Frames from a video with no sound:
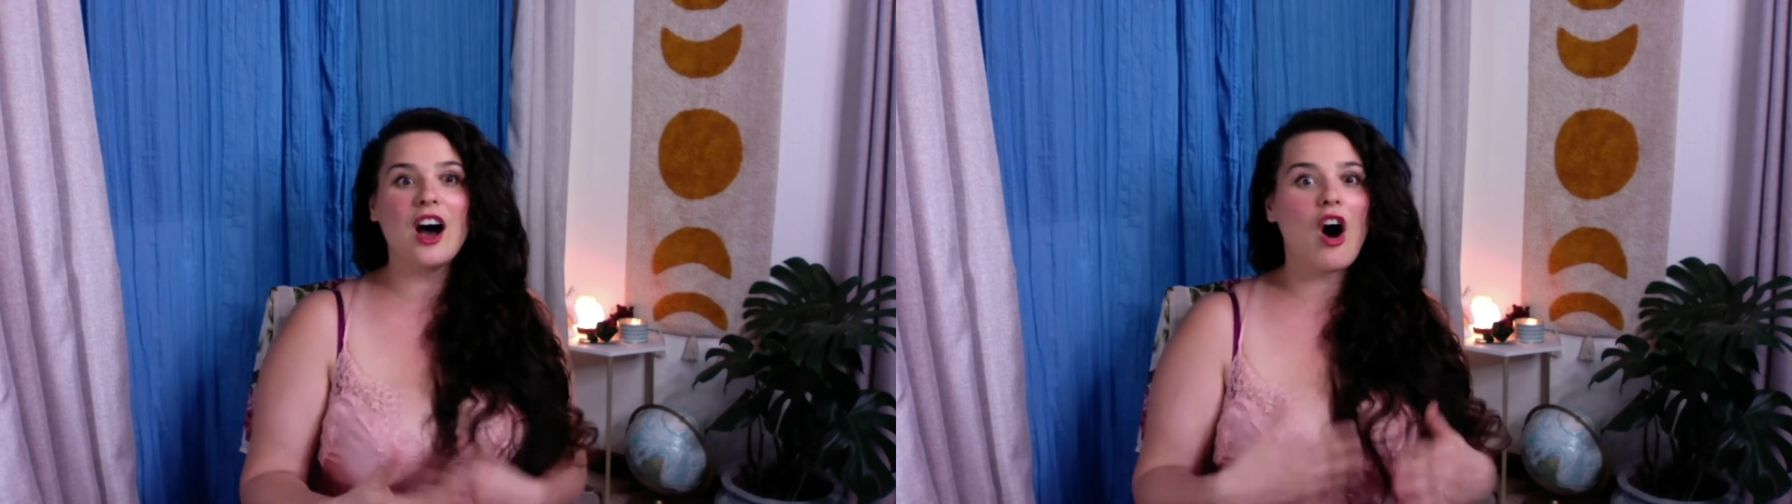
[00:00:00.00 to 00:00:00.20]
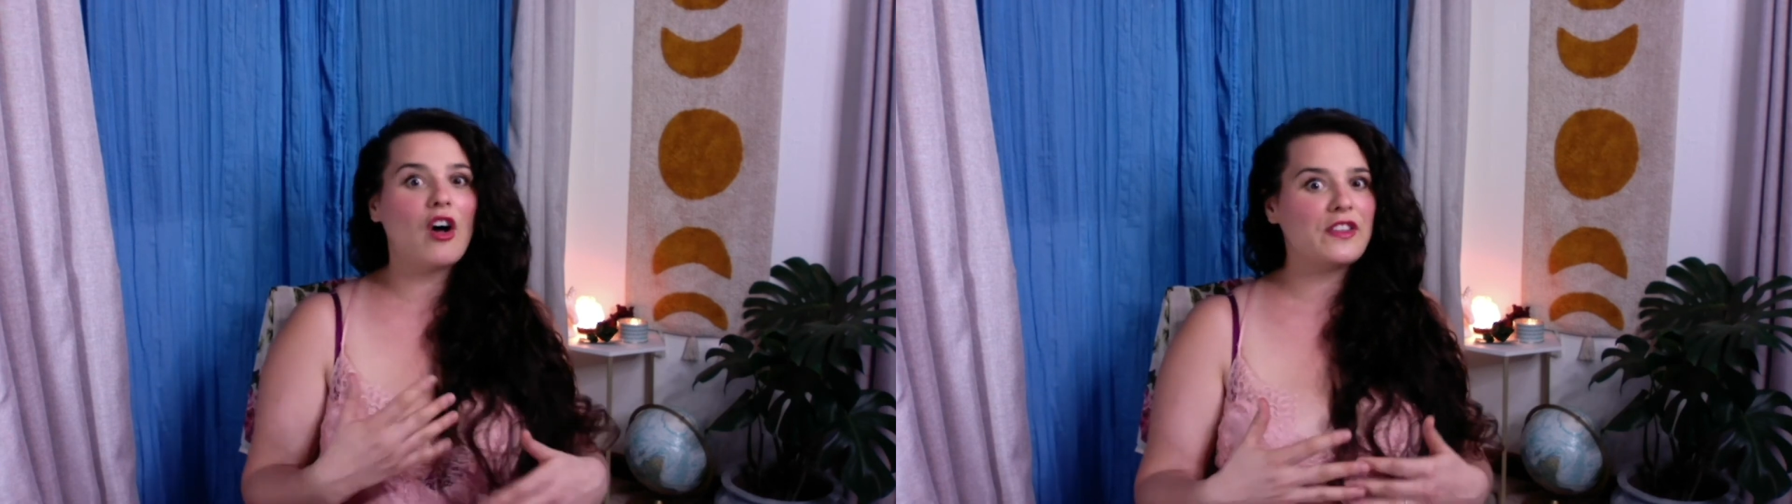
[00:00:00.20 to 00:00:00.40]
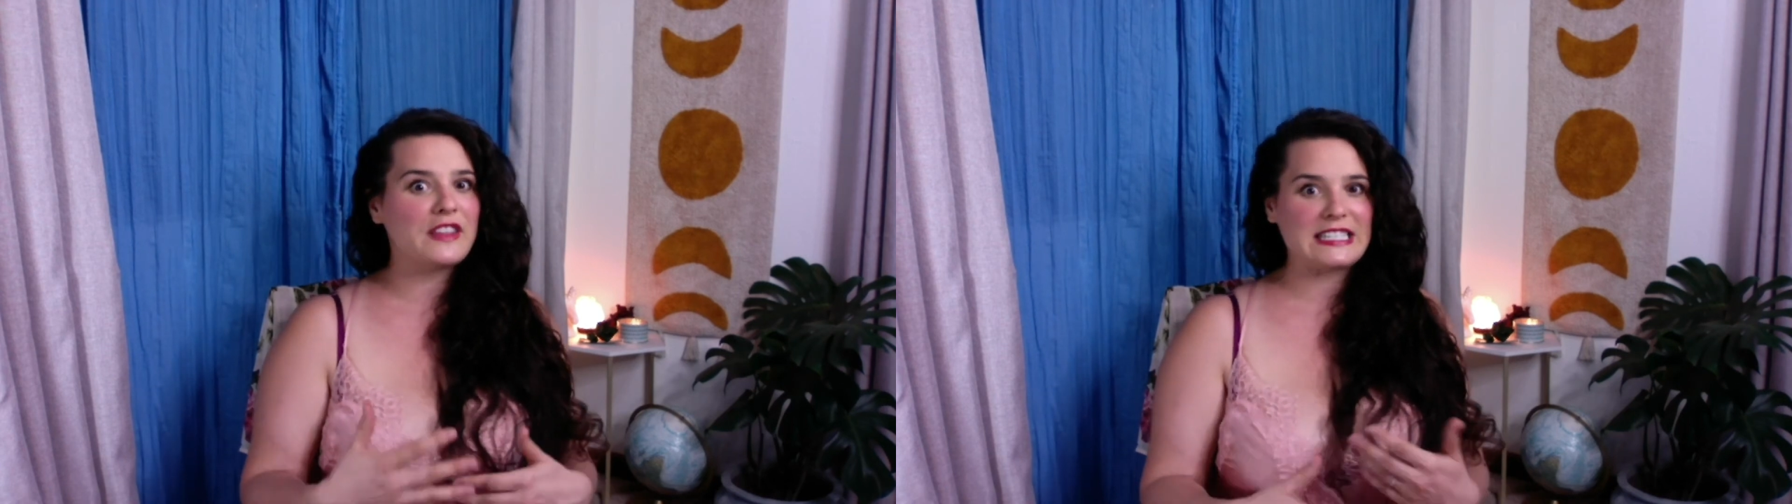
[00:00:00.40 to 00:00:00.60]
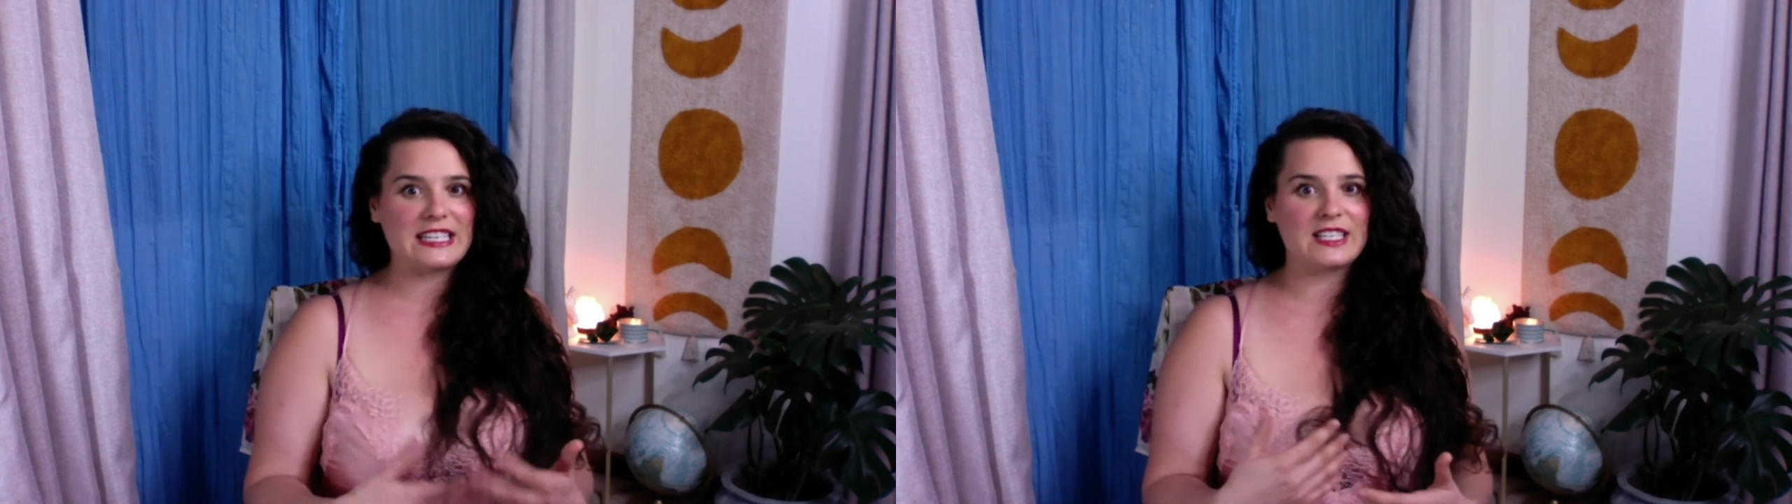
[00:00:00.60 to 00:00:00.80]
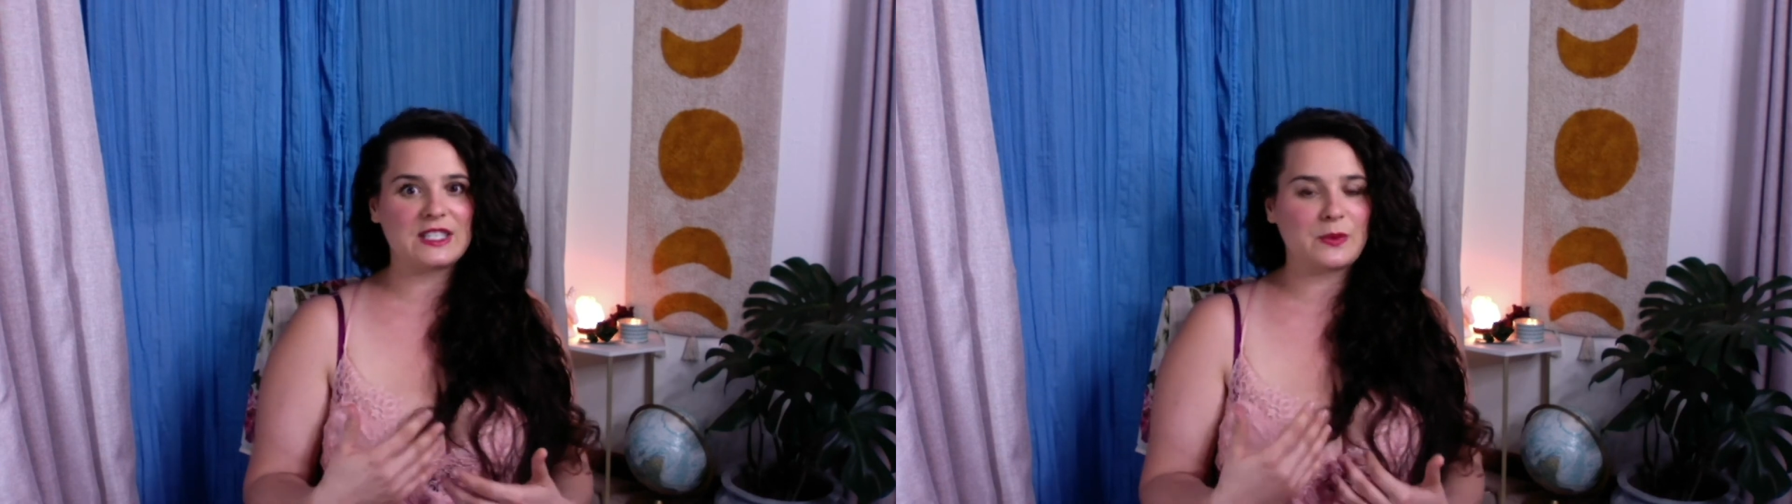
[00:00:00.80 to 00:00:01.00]
all of these
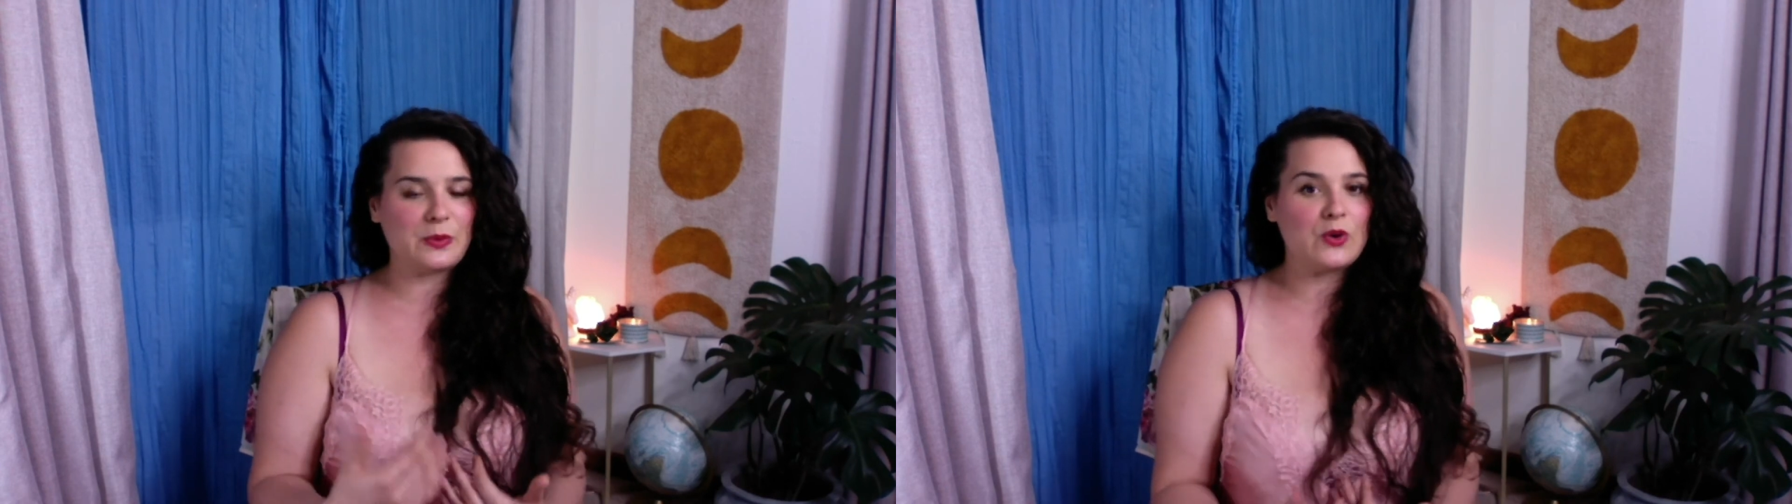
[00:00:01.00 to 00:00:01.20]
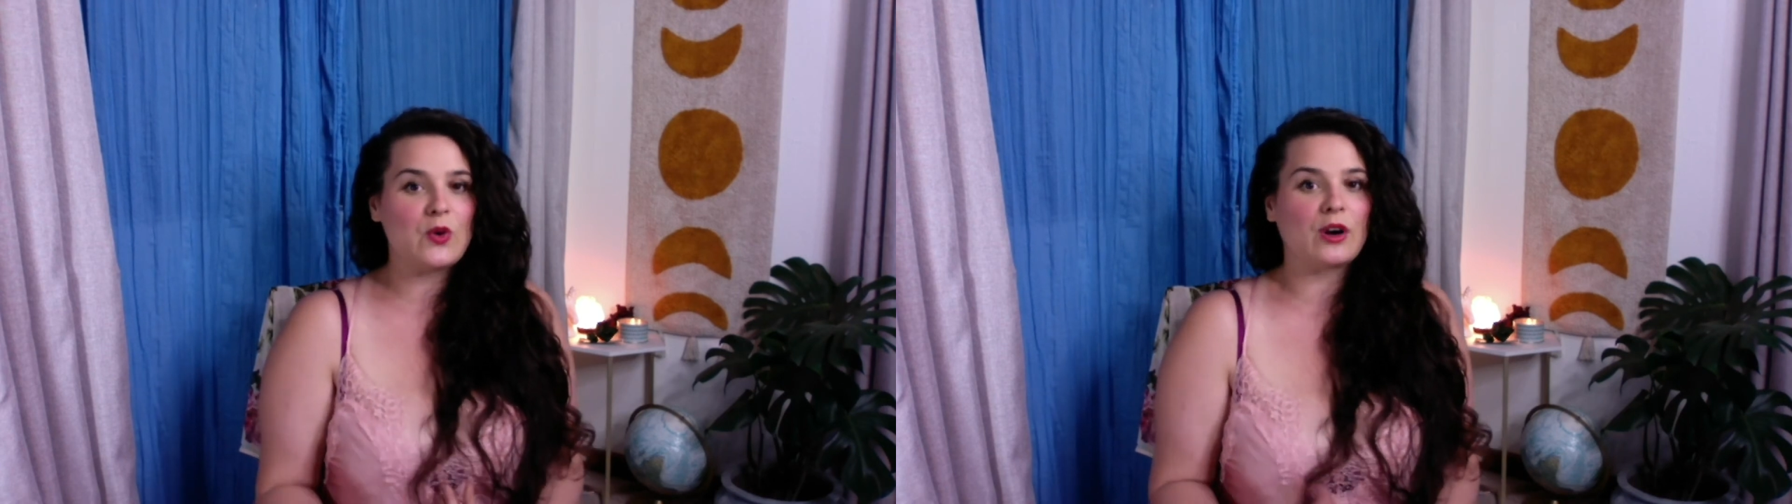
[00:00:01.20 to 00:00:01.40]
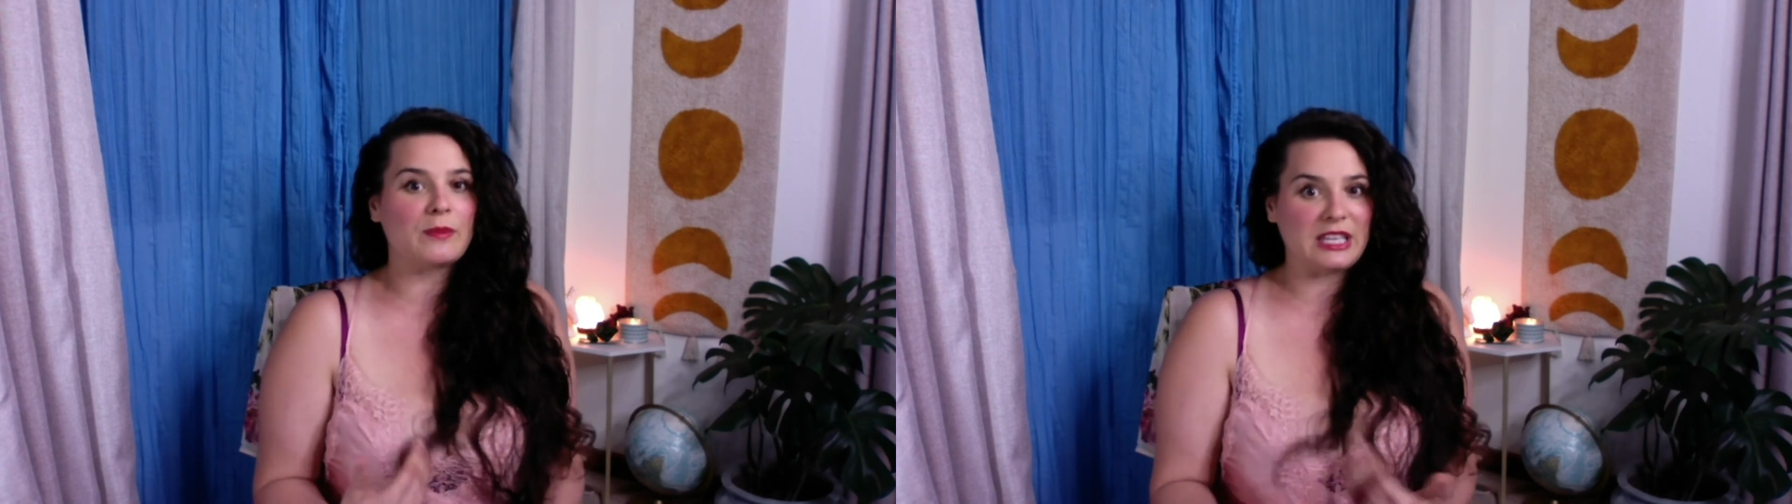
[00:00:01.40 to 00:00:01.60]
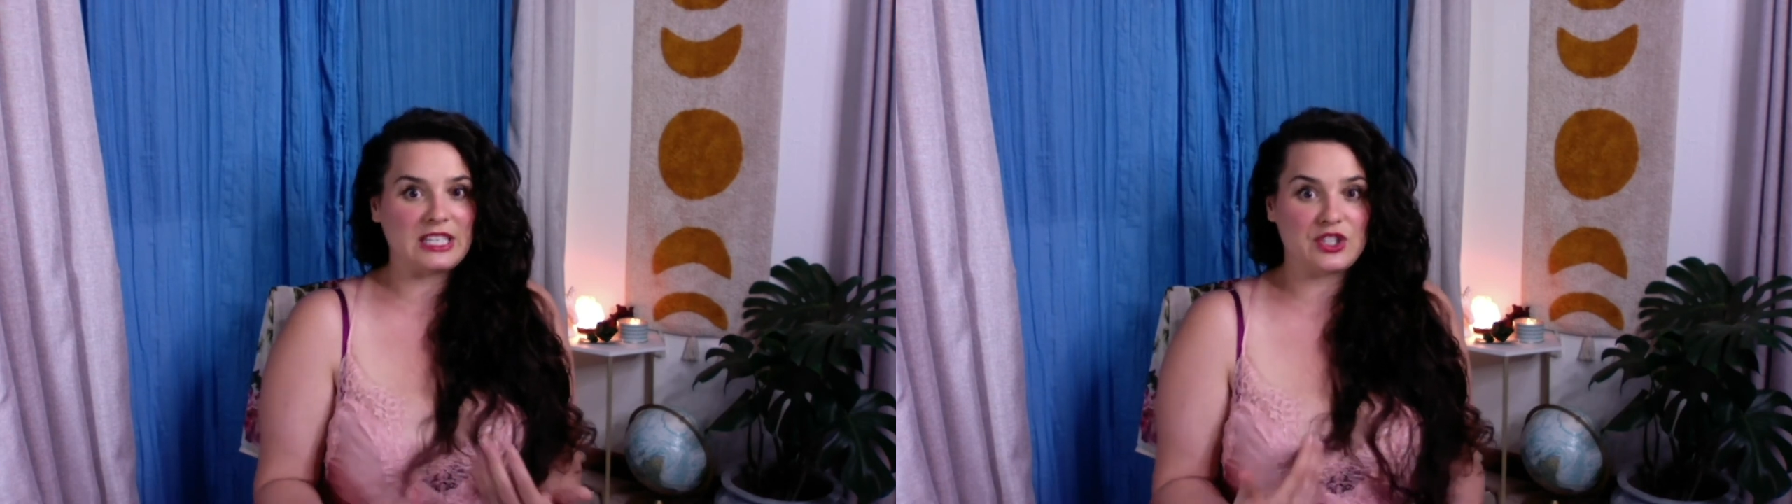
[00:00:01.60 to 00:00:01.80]
things that would normally